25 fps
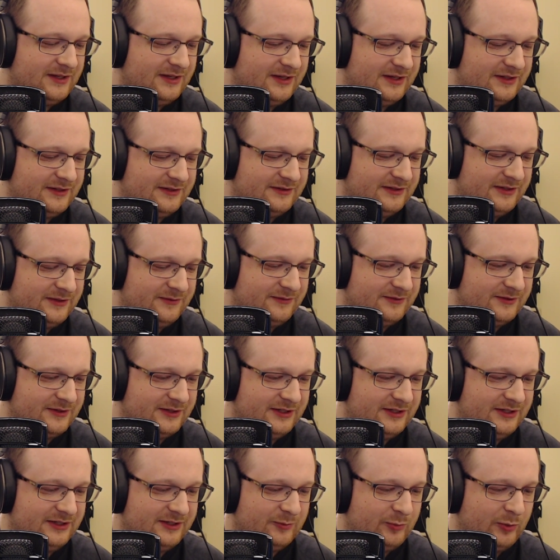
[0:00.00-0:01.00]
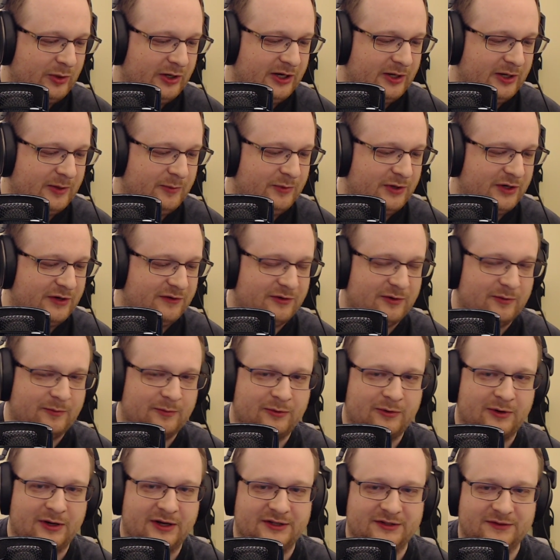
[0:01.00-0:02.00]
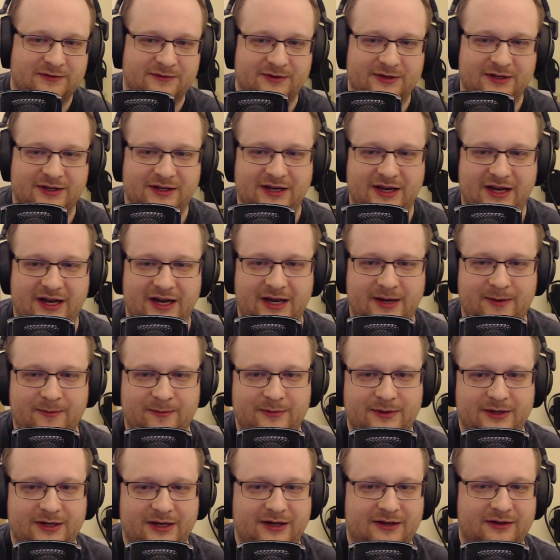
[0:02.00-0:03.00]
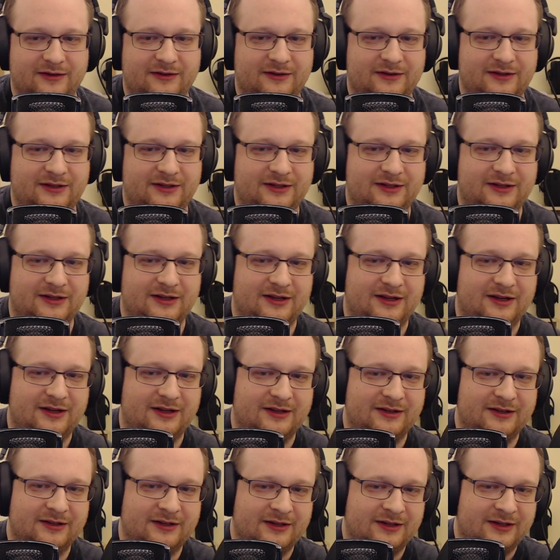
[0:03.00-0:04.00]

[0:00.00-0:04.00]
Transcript: It's definitely pay a bit of a price for the name and the uh,